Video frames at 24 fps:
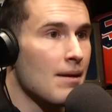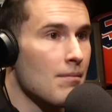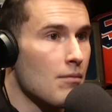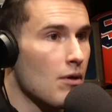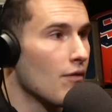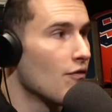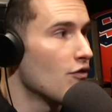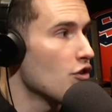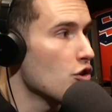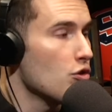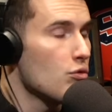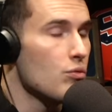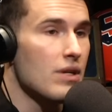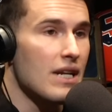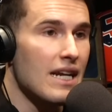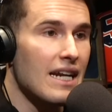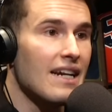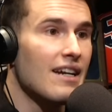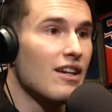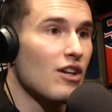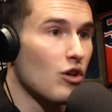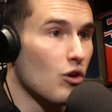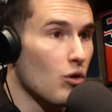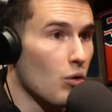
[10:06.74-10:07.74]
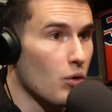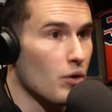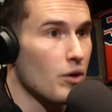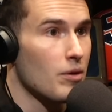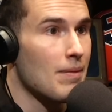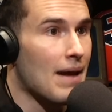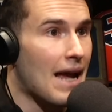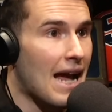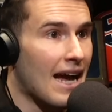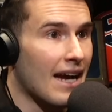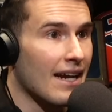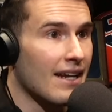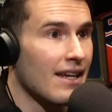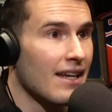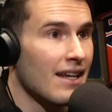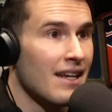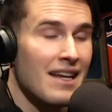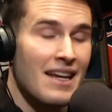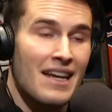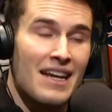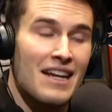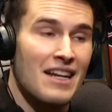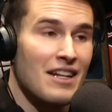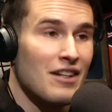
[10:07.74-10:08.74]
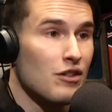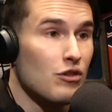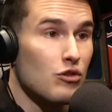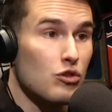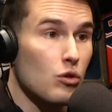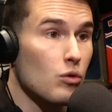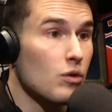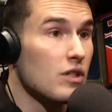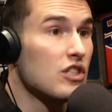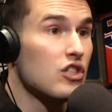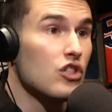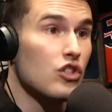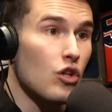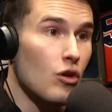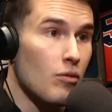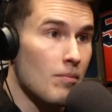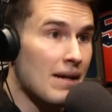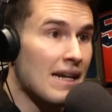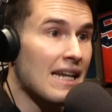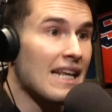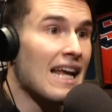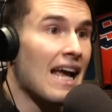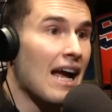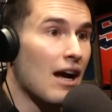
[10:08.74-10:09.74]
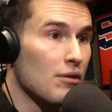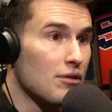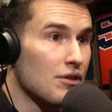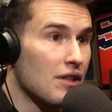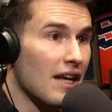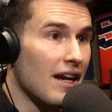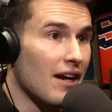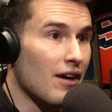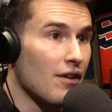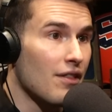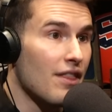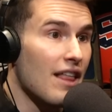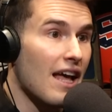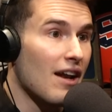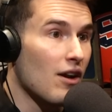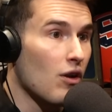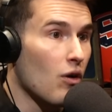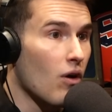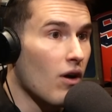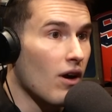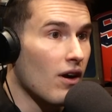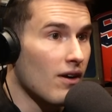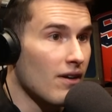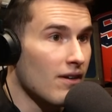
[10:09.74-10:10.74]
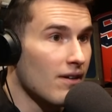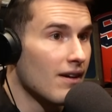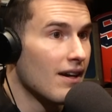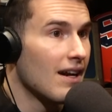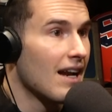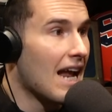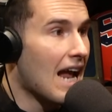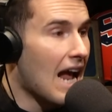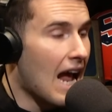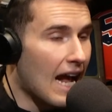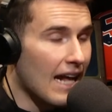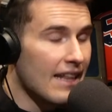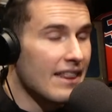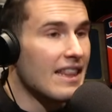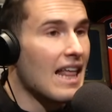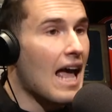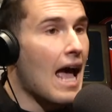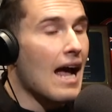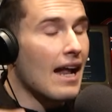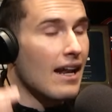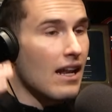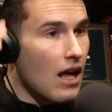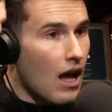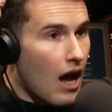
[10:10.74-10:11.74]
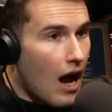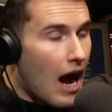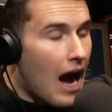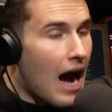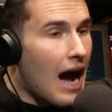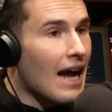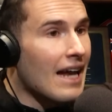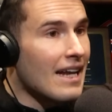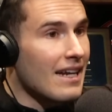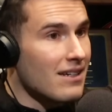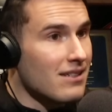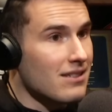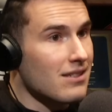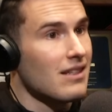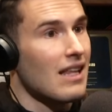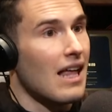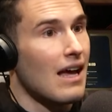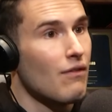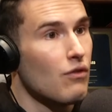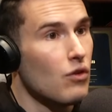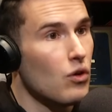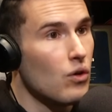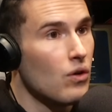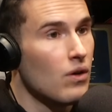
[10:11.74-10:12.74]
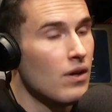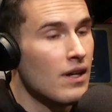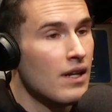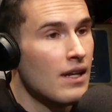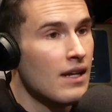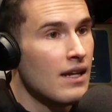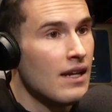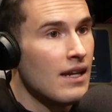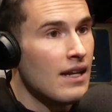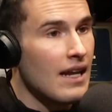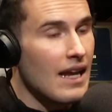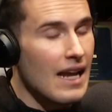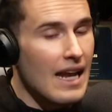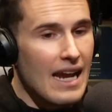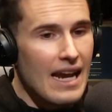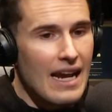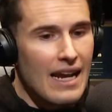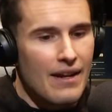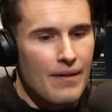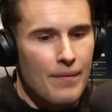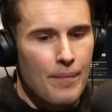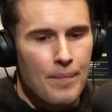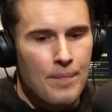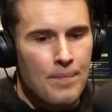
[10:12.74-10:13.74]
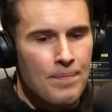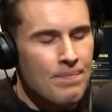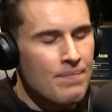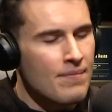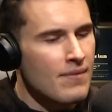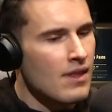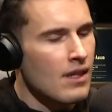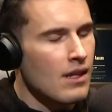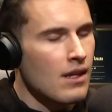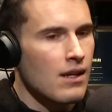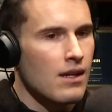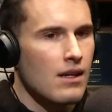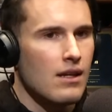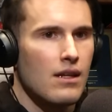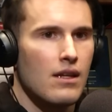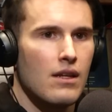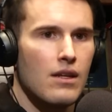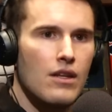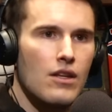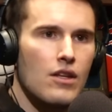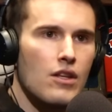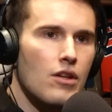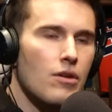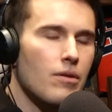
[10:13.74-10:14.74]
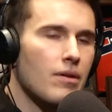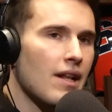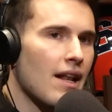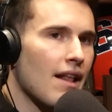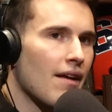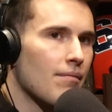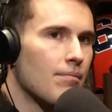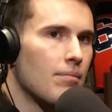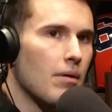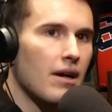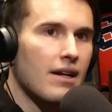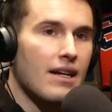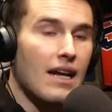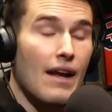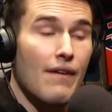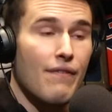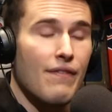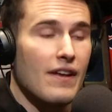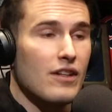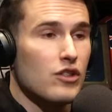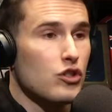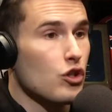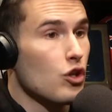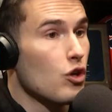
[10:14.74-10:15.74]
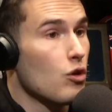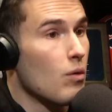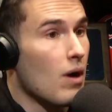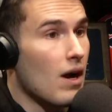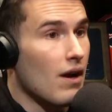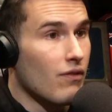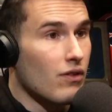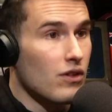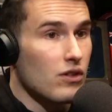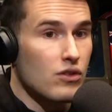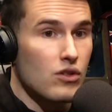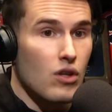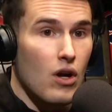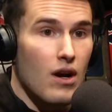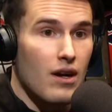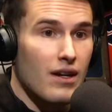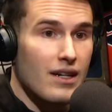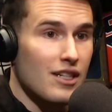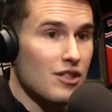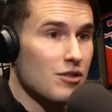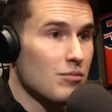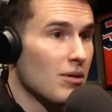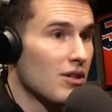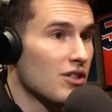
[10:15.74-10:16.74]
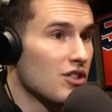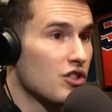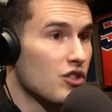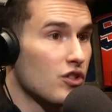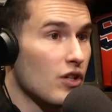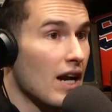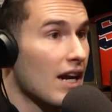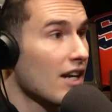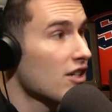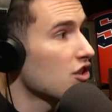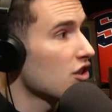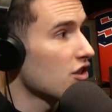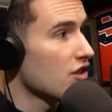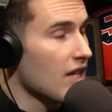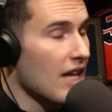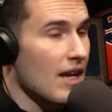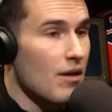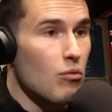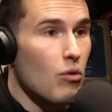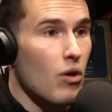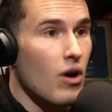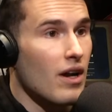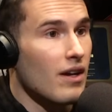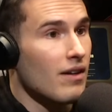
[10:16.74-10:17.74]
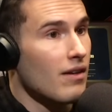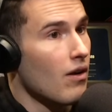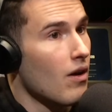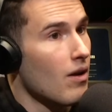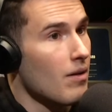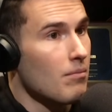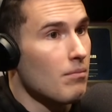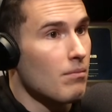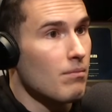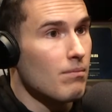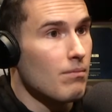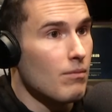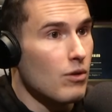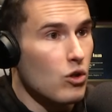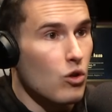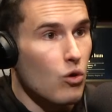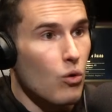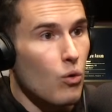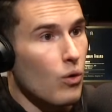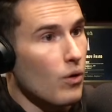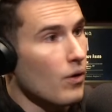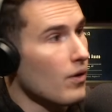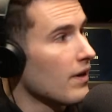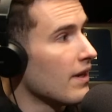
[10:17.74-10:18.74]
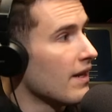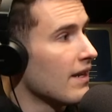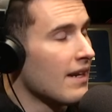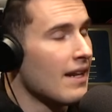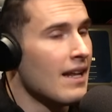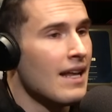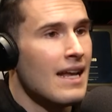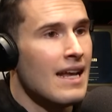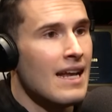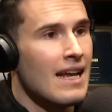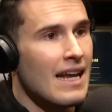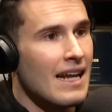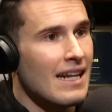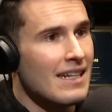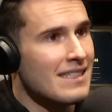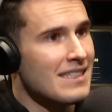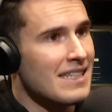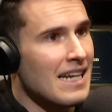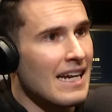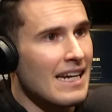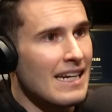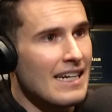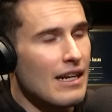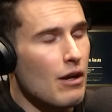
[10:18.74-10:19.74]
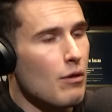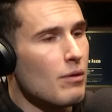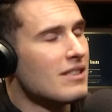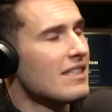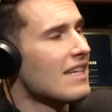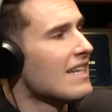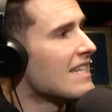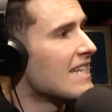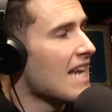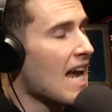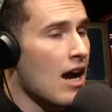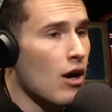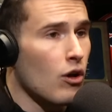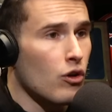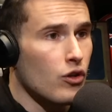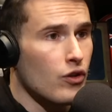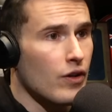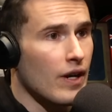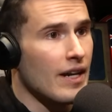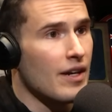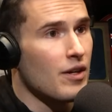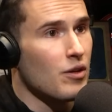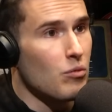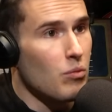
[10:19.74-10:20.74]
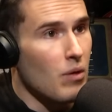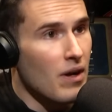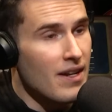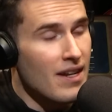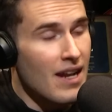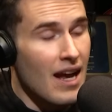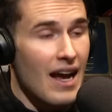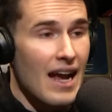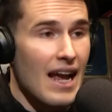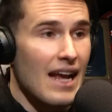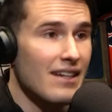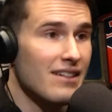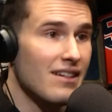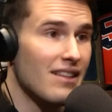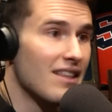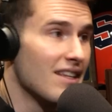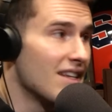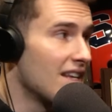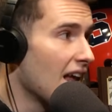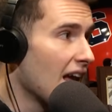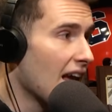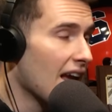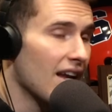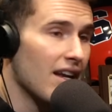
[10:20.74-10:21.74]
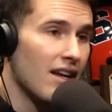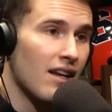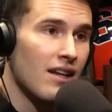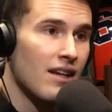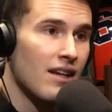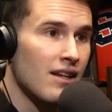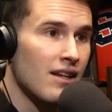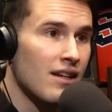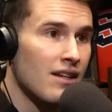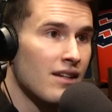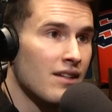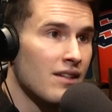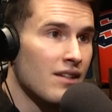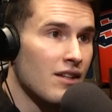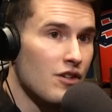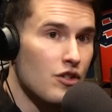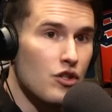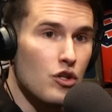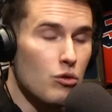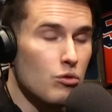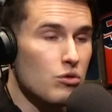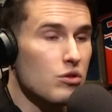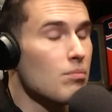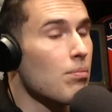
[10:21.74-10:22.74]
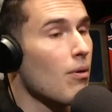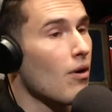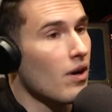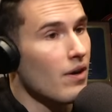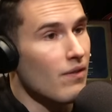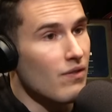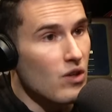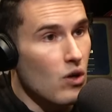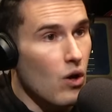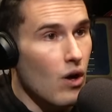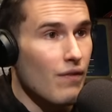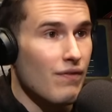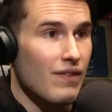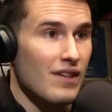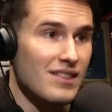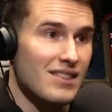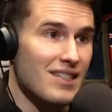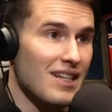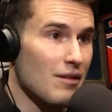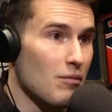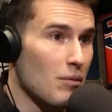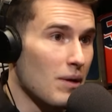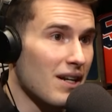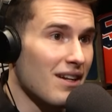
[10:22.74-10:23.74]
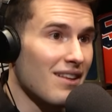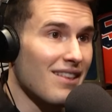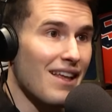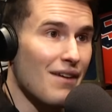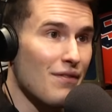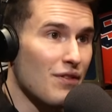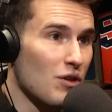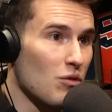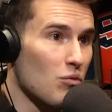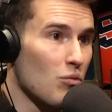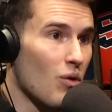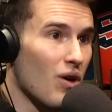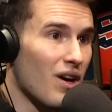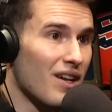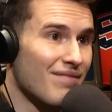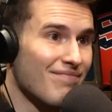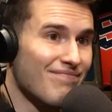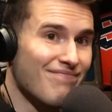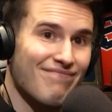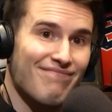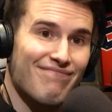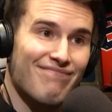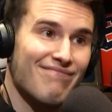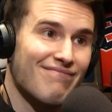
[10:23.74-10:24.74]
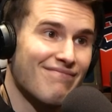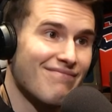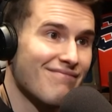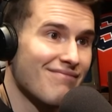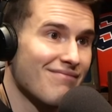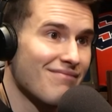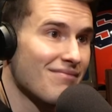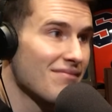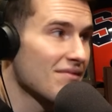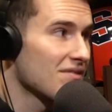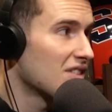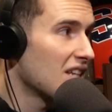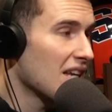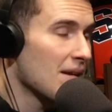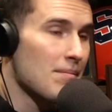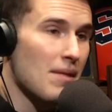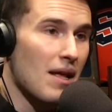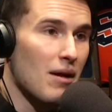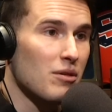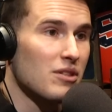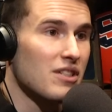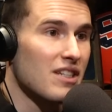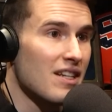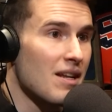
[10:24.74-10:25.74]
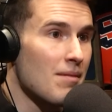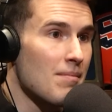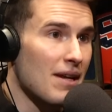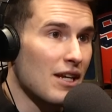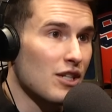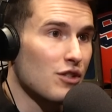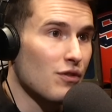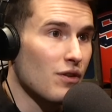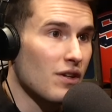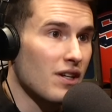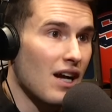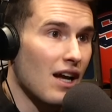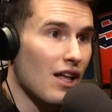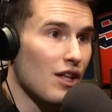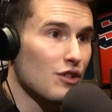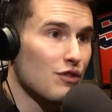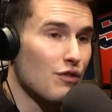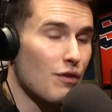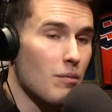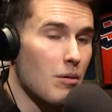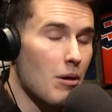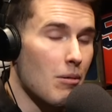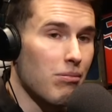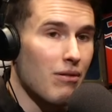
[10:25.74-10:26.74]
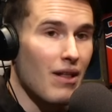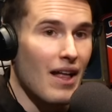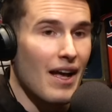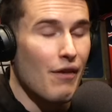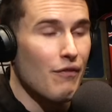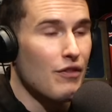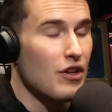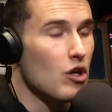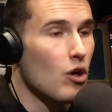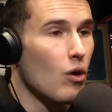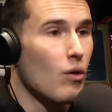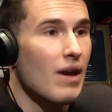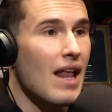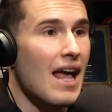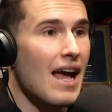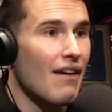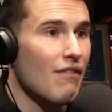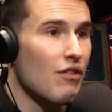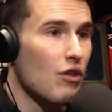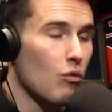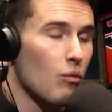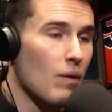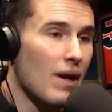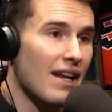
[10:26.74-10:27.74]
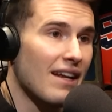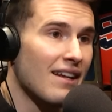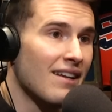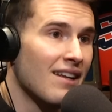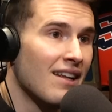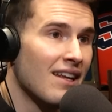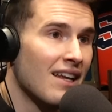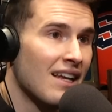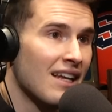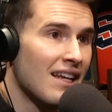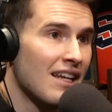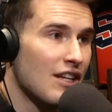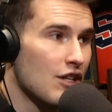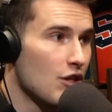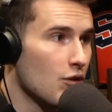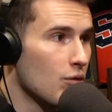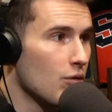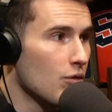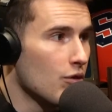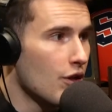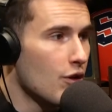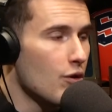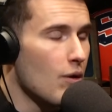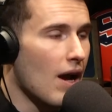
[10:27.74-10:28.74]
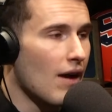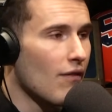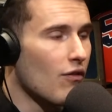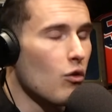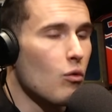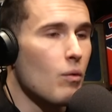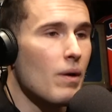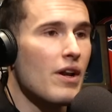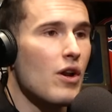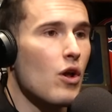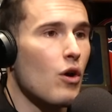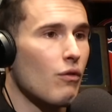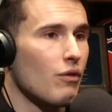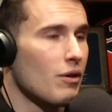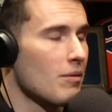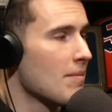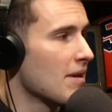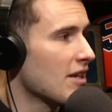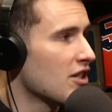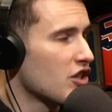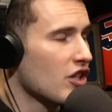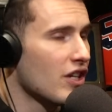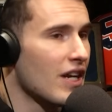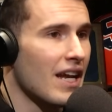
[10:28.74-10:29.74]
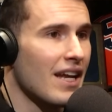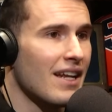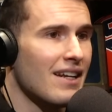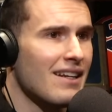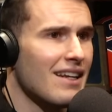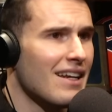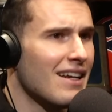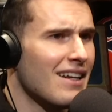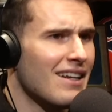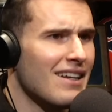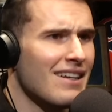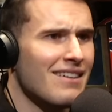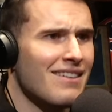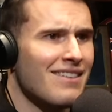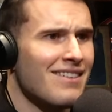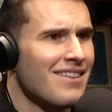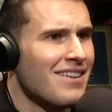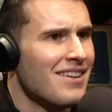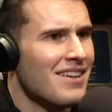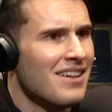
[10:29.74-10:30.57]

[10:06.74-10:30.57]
of you need a quarterback, there's only so many out there that are at that highest level. And you can have Buckeye fans or whoever talk as much trash as they want on McCord and saying, it's a downgrade or whatnot. End of the day, the dude was a part of an offense that went 11-1. A team that was in the mix for a college football playoff. You don't have the win. You have a win over Michigan, and